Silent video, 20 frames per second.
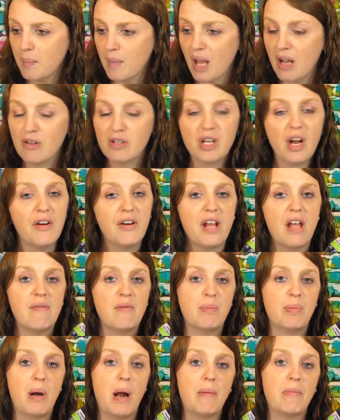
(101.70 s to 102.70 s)
I was already
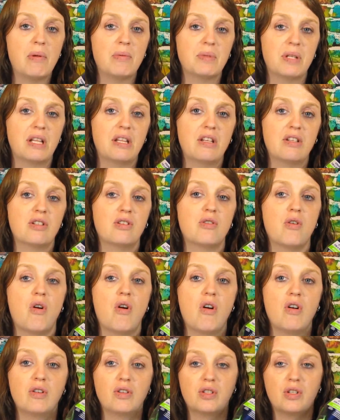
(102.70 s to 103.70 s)
having problems at the
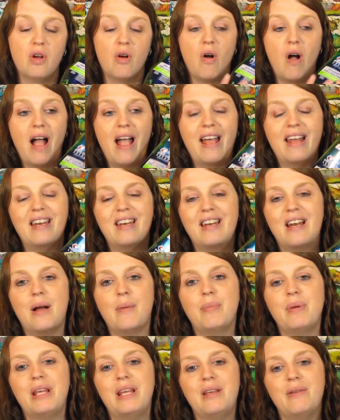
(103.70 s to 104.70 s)
store, so I ended
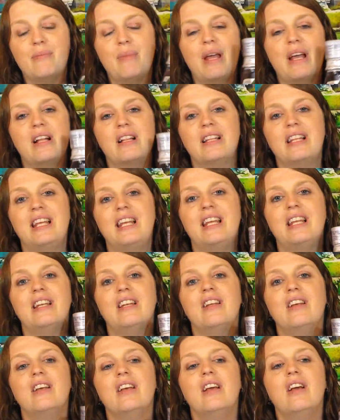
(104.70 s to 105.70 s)
up
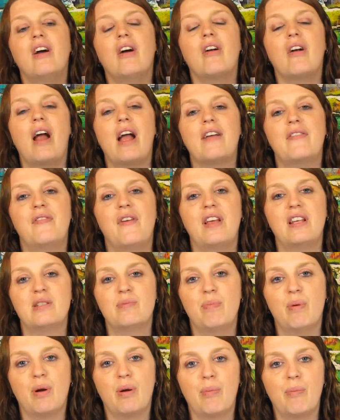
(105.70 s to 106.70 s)
emailing or I
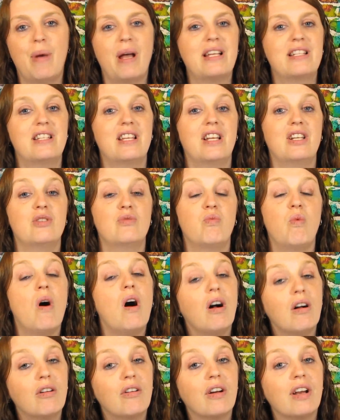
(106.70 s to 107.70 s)
Facebook messaged
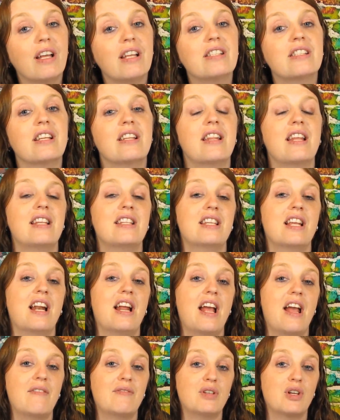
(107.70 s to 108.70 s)
Walgreens and they said
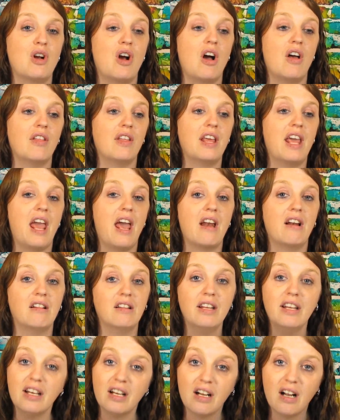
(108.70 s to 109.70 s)
I have to call the
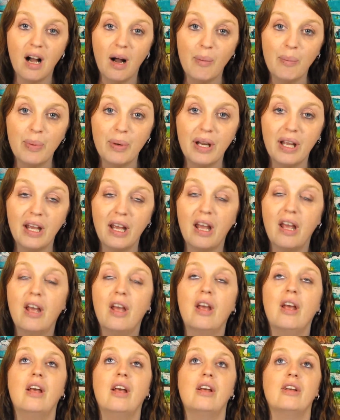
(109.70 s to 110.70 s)
Catalina company.
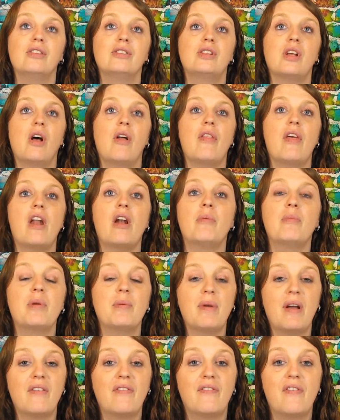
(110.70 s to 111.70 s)
So that'll be
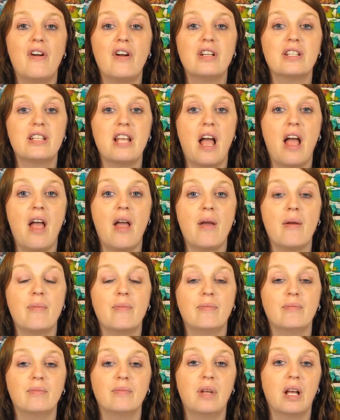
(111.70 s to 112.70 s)
my first
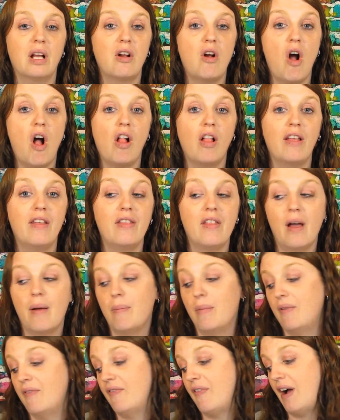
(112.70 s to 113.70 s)
time calling
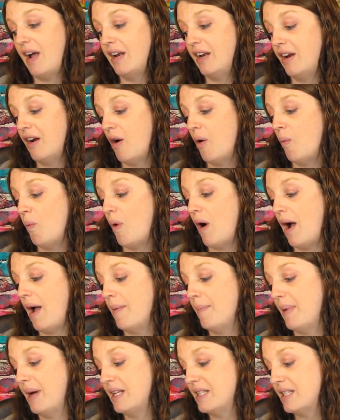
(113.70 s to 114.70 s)
them and finding out why
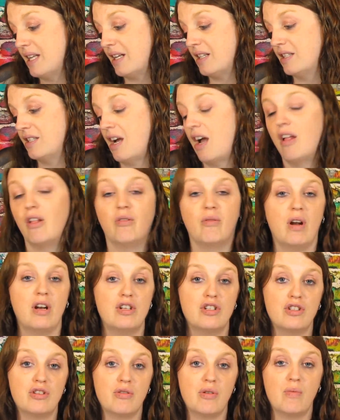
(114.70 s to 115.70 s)
my $6
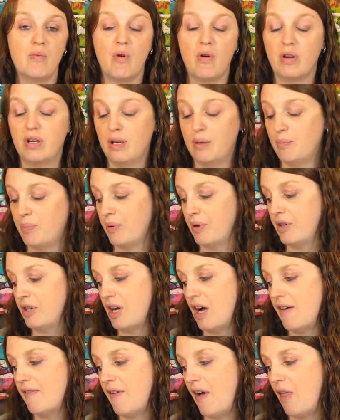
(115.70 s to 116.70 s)
registry board didn't print
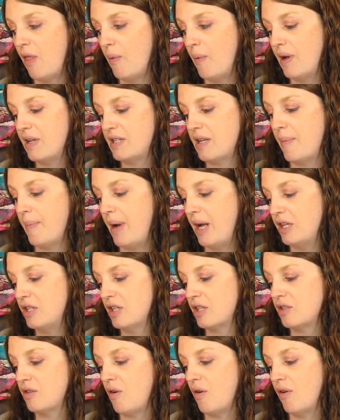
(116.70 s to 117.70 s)
off. Otherwise, I might
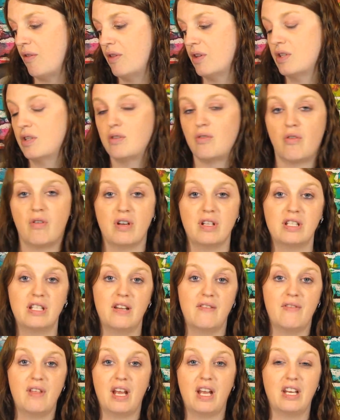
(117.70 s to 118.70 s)
just go to the store and see
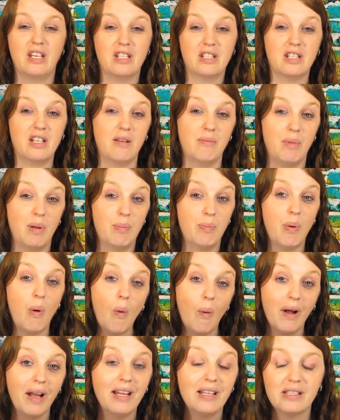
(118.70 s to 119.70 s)
if they can just give me
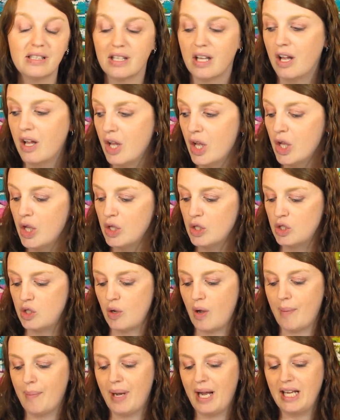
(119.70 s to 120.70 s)
points. So
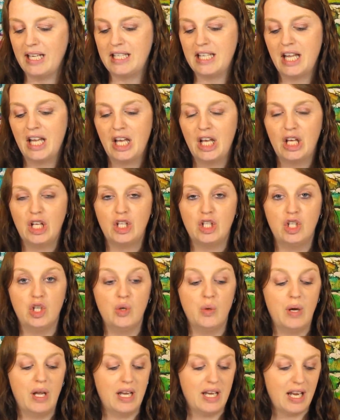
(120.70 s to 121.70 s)
I might
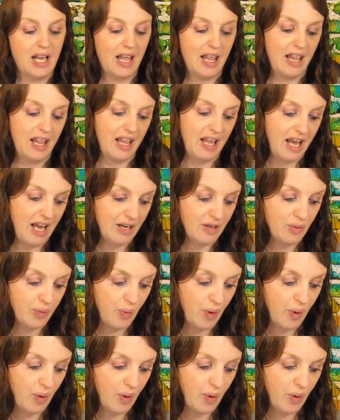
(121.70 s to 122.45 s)
do it that